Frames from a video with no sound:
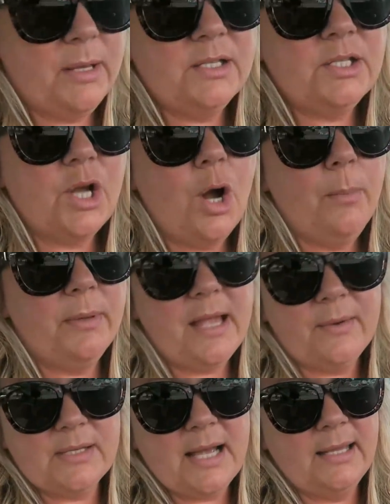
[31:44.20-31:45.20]
place to go, but
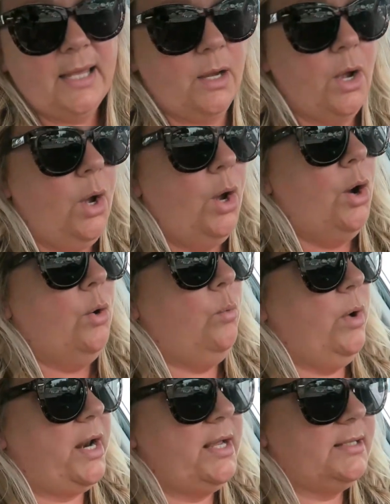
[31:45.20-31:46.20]
that was kind of like
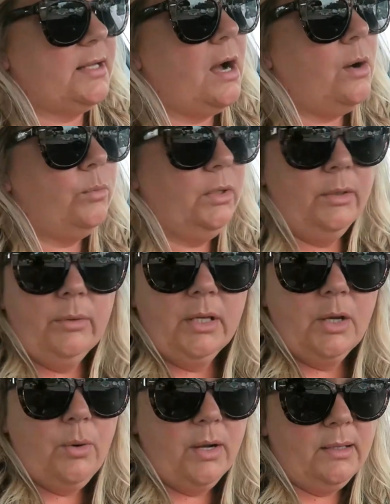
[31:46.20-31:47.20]
what I saw really,
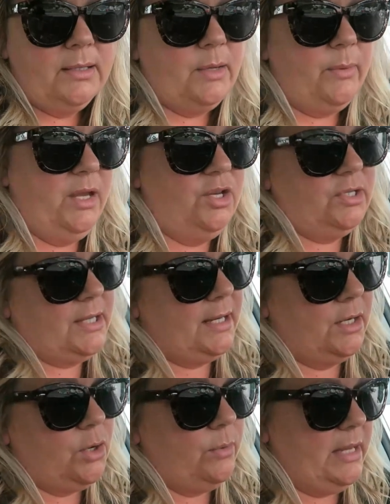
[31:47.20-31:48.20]
really quickly that we could just
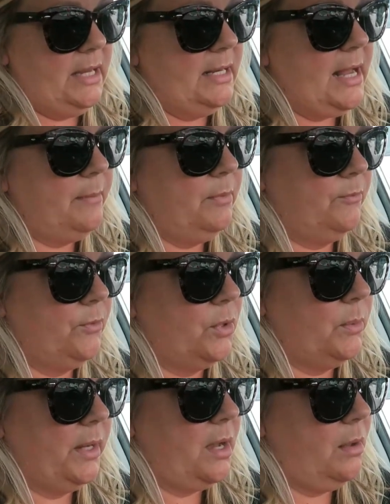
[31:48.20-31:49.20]
kind of go eat at
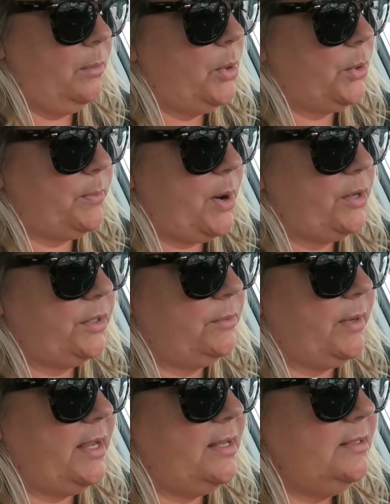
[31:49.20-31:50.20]
before we all parted
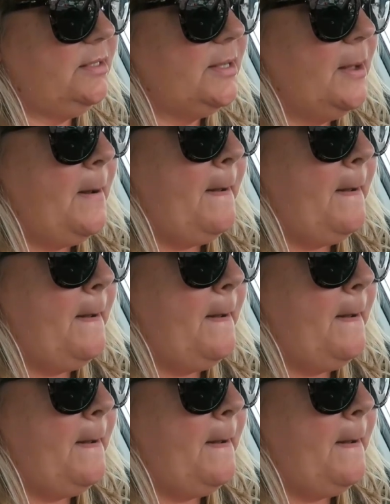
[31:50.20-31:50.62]
ways.